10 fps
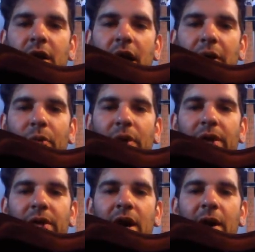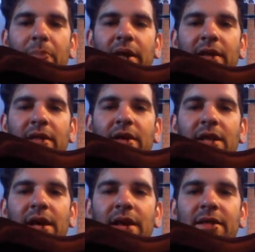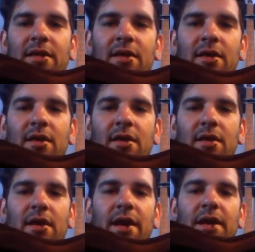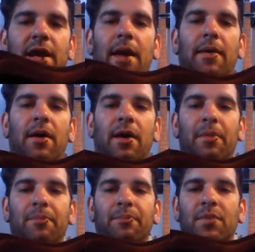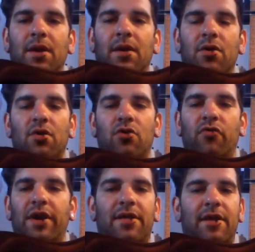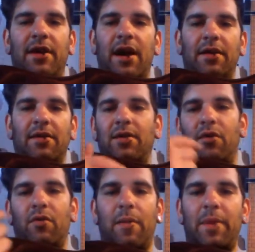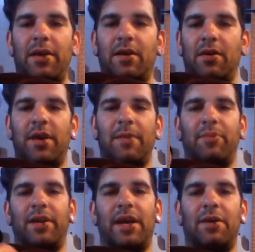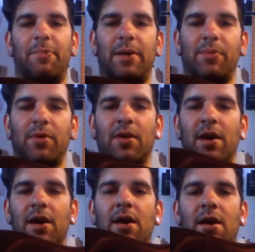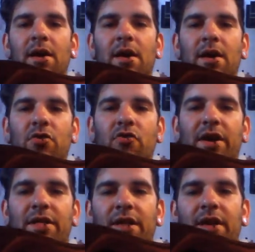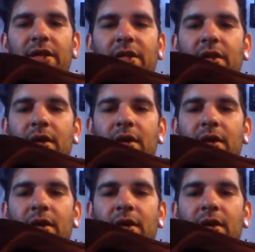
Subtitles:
I went and got plexiglass and I traced it. I made a template out of paper. Traced this.